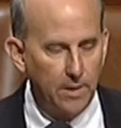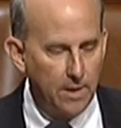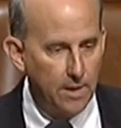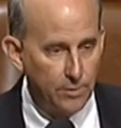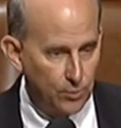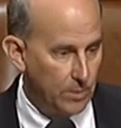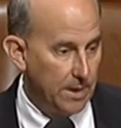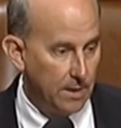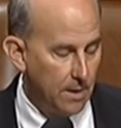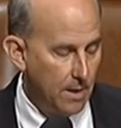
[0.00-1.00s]
country.
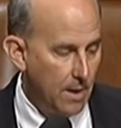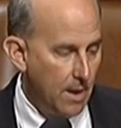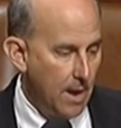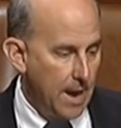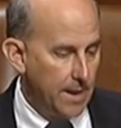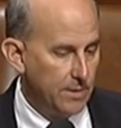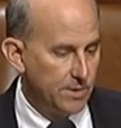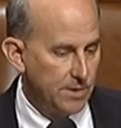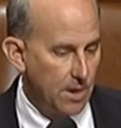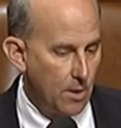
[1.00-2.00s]
And
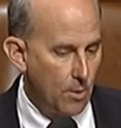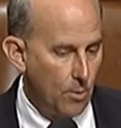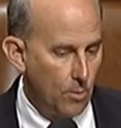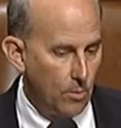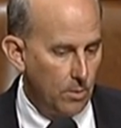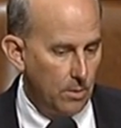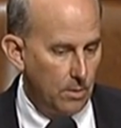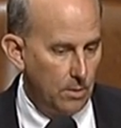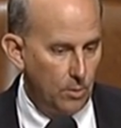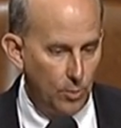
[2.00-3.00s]
so
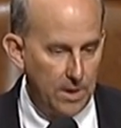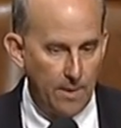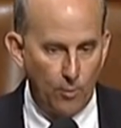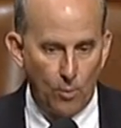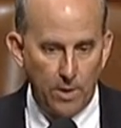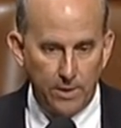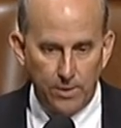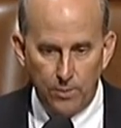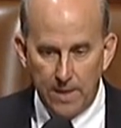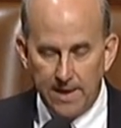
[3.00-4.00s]
you would never want to
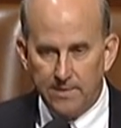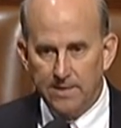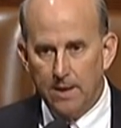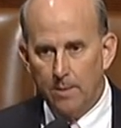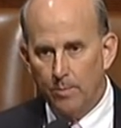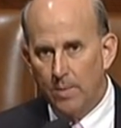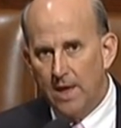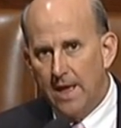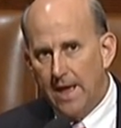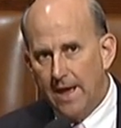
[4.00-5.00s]
do that. Some
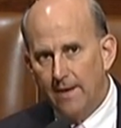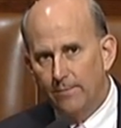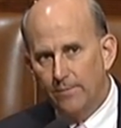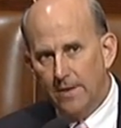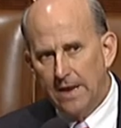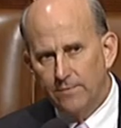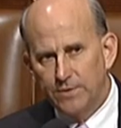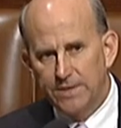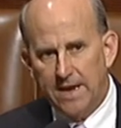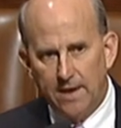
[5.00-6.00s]
have
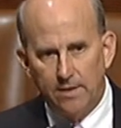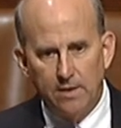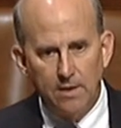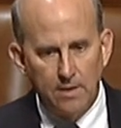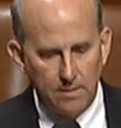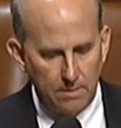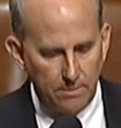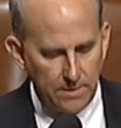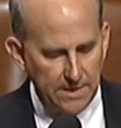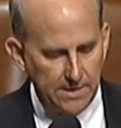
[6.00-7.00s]
said,
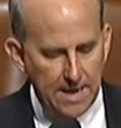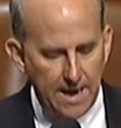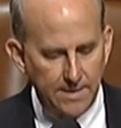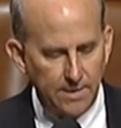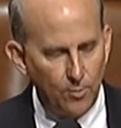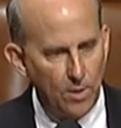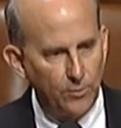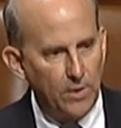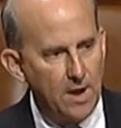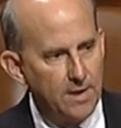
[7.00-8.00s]
these guys that wrote
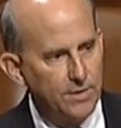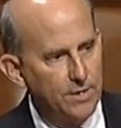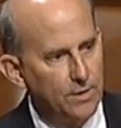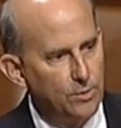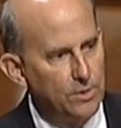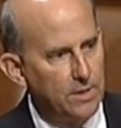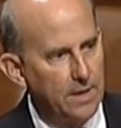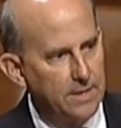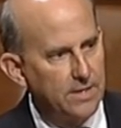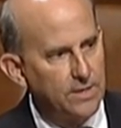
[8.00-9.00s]
the Constitution
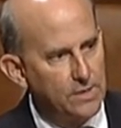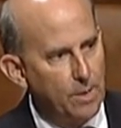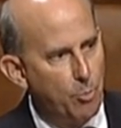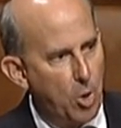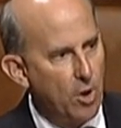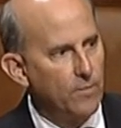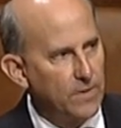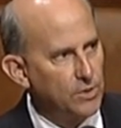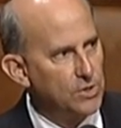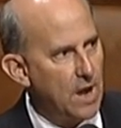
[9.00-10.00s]
did such a
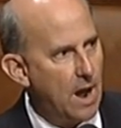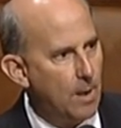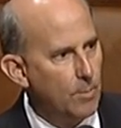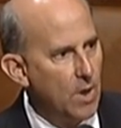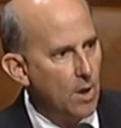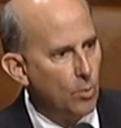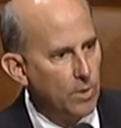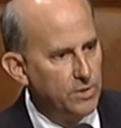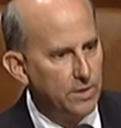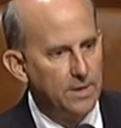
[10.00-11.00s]
perfect job, we
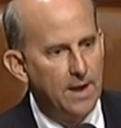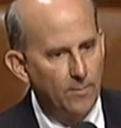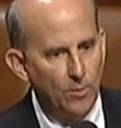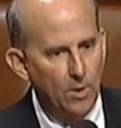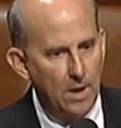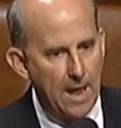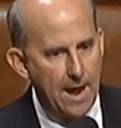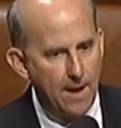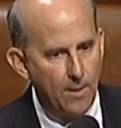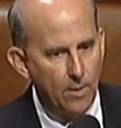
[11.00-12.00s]
should never
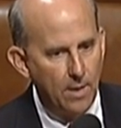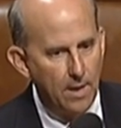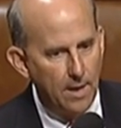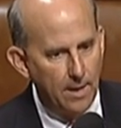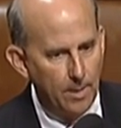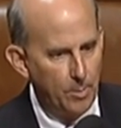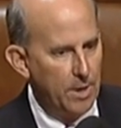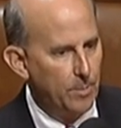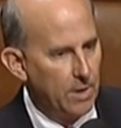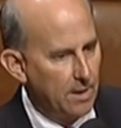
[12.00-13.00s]
allow an
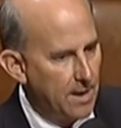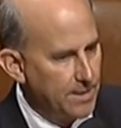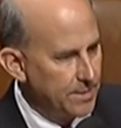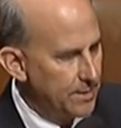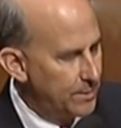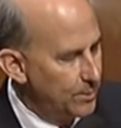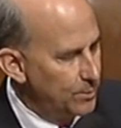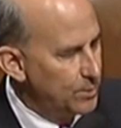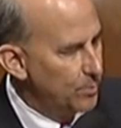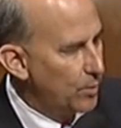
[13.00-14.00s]
amendment
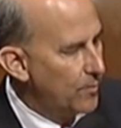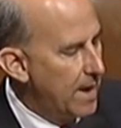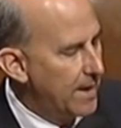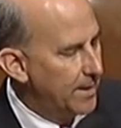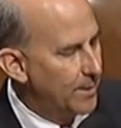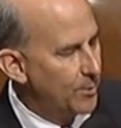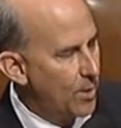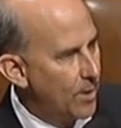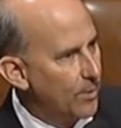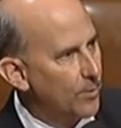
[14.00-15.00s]
constitution provided under
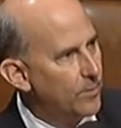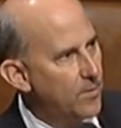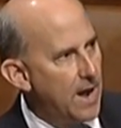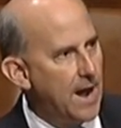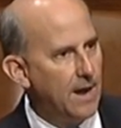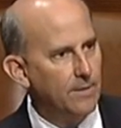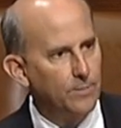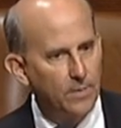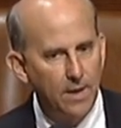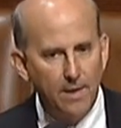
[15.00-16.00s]
Article
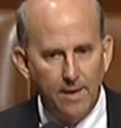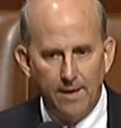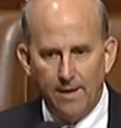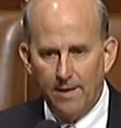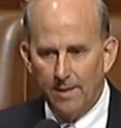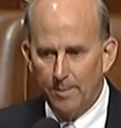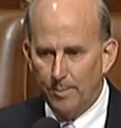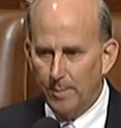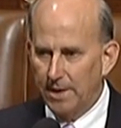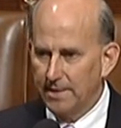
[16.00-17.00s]
5
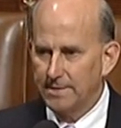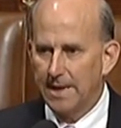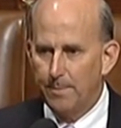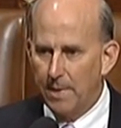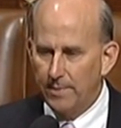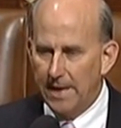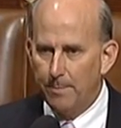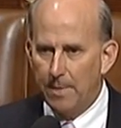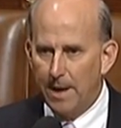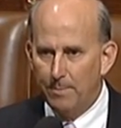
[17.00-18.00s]
because
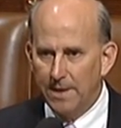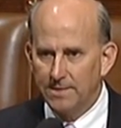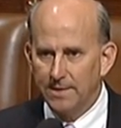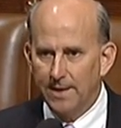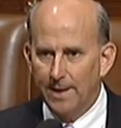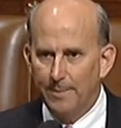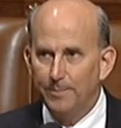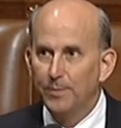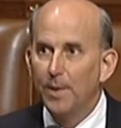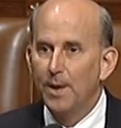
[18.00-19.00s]
that might mess it up.
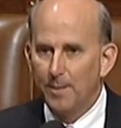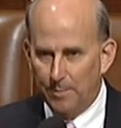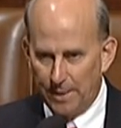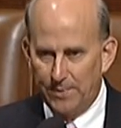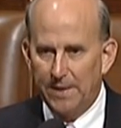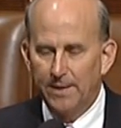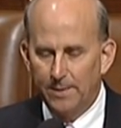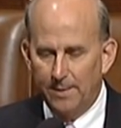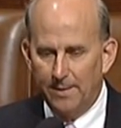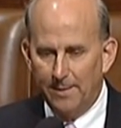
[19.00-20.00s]
But
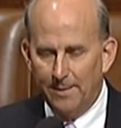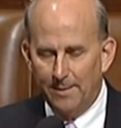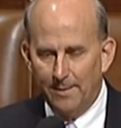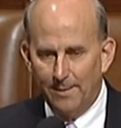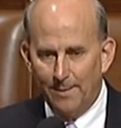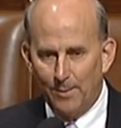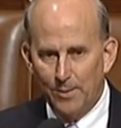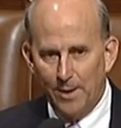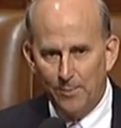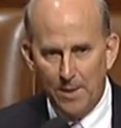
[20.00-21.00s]
then, on
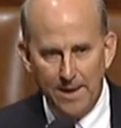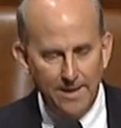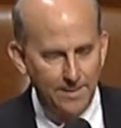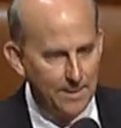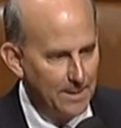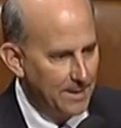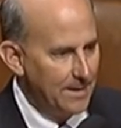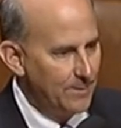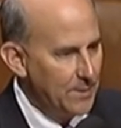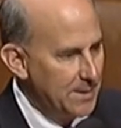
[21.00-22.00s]
the other hand,
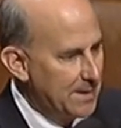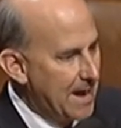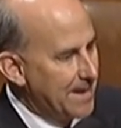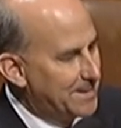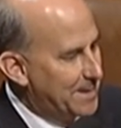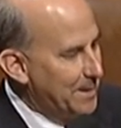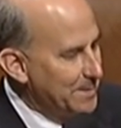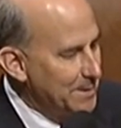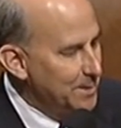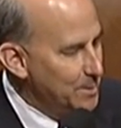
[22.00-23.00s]
if these guys did
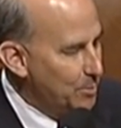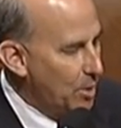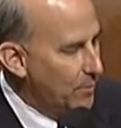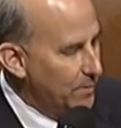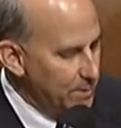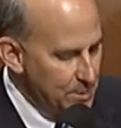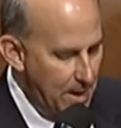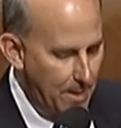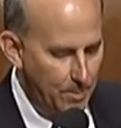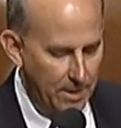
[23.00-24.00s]
such a perfect
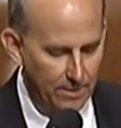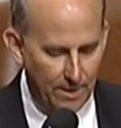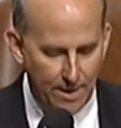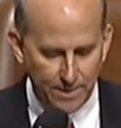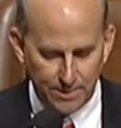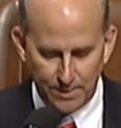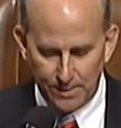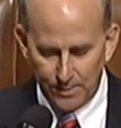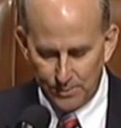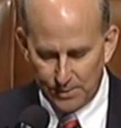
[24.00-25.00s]
job in the
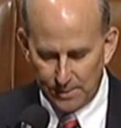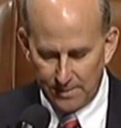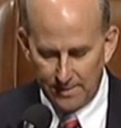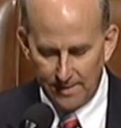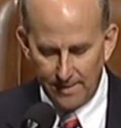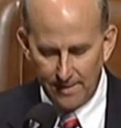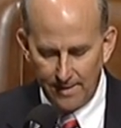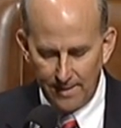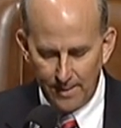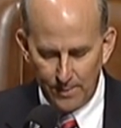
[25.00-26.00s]
Constitution,
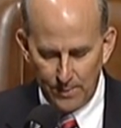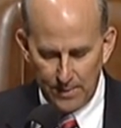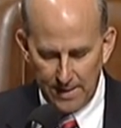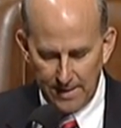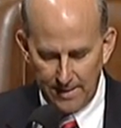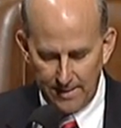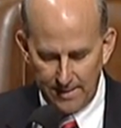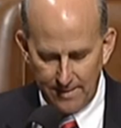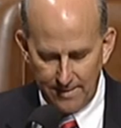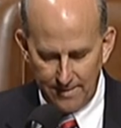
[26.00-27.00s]
then